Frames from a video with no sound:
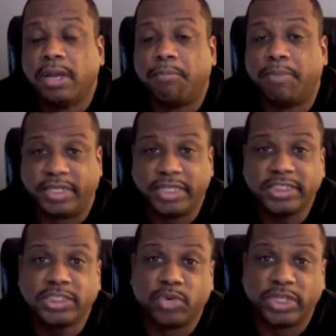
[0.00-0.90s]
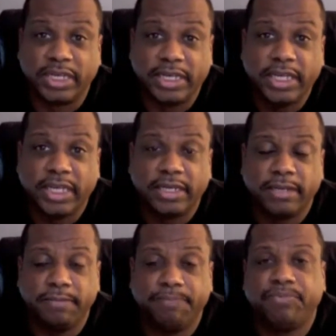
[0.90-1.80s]
But this is what they did.
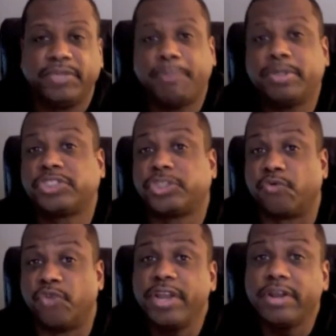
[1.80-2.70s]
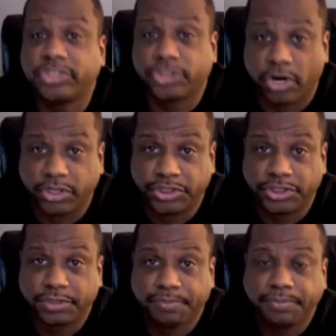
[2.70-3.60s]
They put surrender
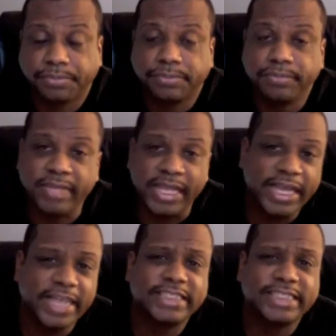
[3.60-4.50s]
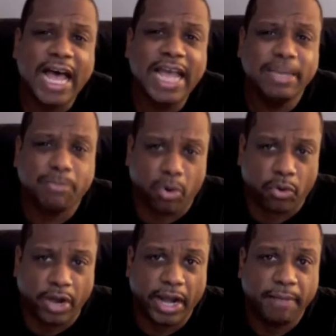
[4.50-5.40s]
charges inside the
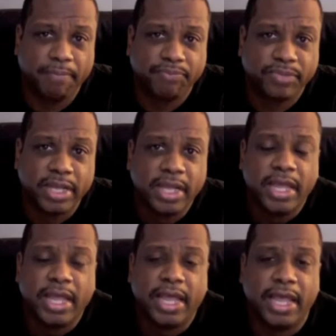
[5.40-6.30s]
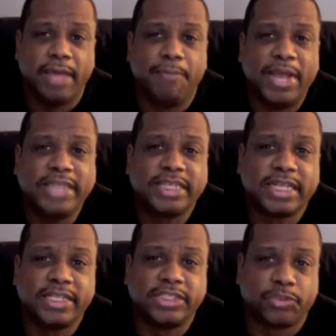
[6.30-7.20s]
program, and
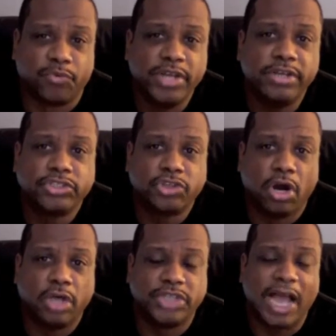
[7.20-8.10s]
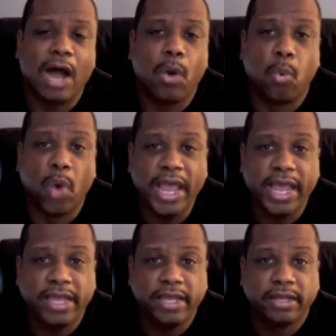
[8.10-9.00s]
basically the surrender charge
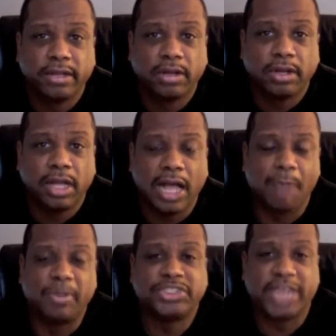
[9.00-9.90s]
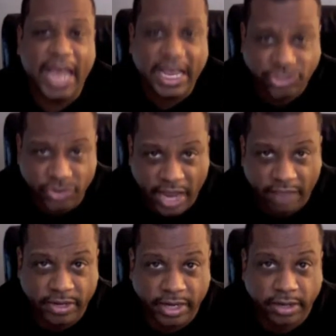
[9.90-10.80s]
outweigh how much cash you
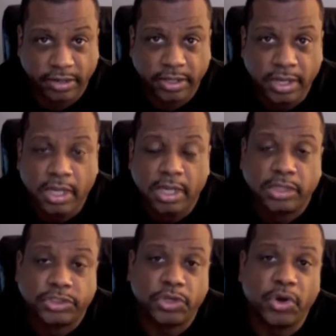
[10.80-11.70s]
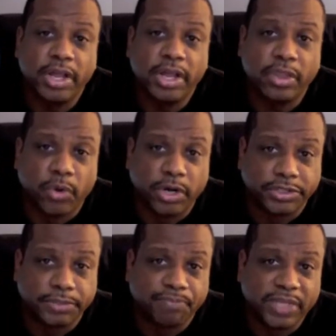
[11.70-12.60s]
have in there. So in other
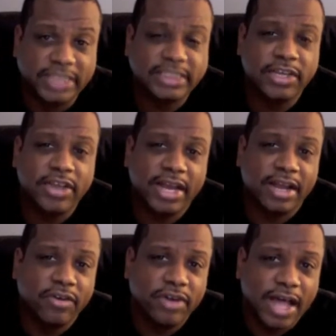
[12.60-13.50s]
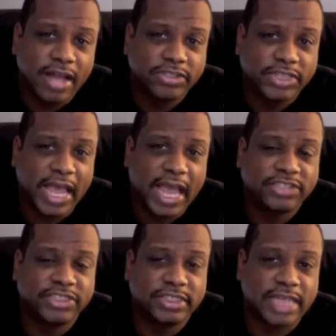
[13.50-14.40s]
words, let's say you had $100
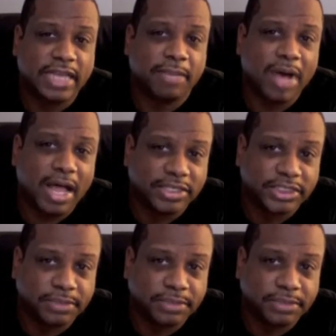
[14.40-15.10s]
cash inside the policy,